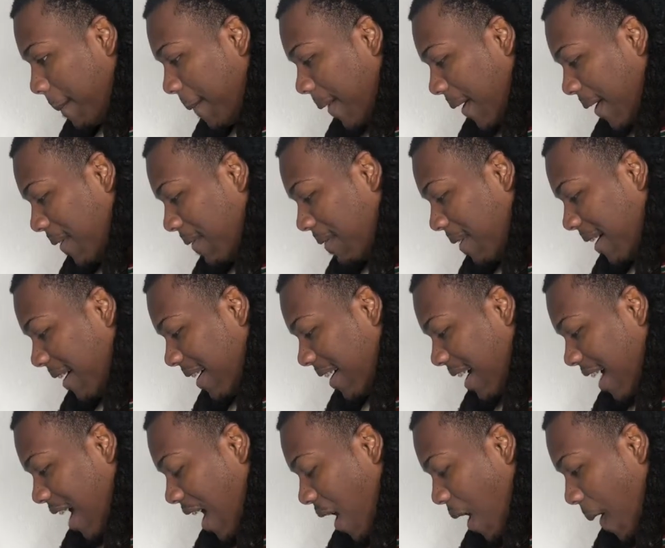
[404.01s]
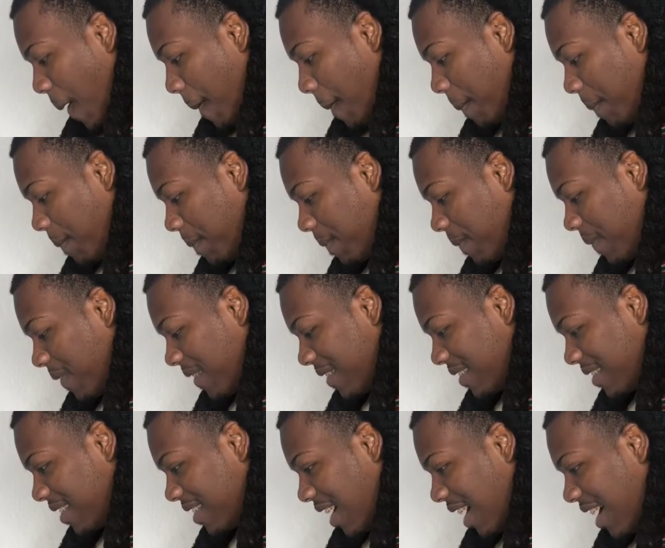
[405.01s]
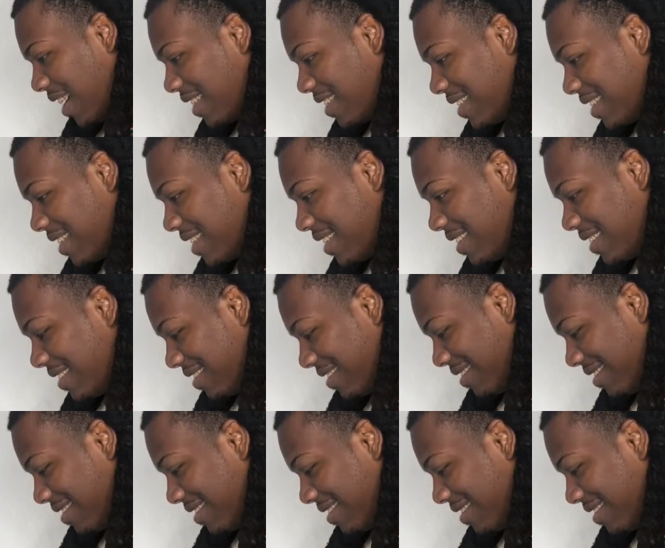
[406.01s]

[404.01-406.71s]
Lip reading: Oh, my God. Sanji.